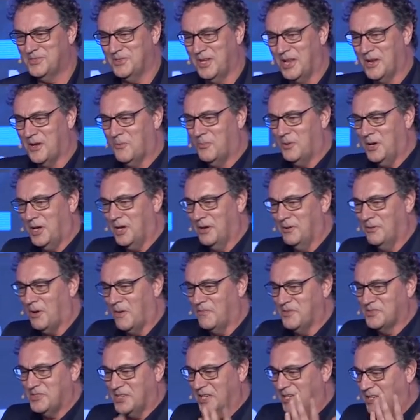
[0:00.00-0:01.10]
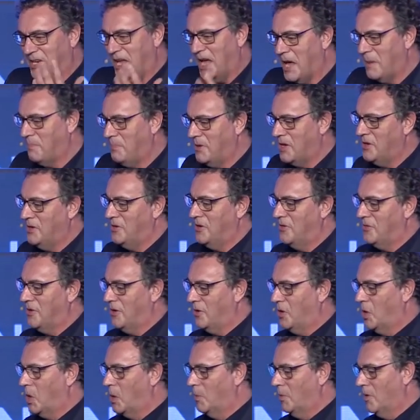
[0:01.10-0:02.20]
you know, we can obviously tap into the
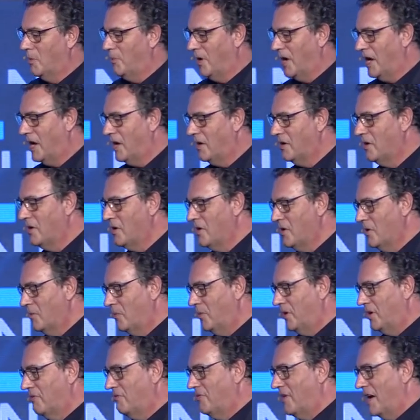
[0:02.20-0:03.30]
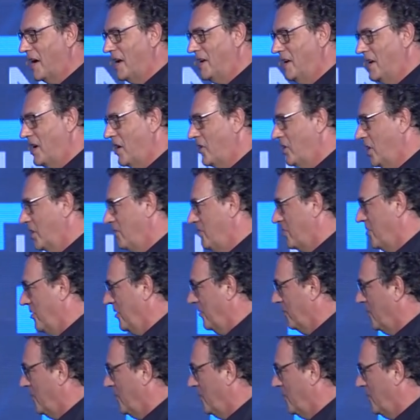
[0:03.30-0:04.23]
global brain, we can find out everything we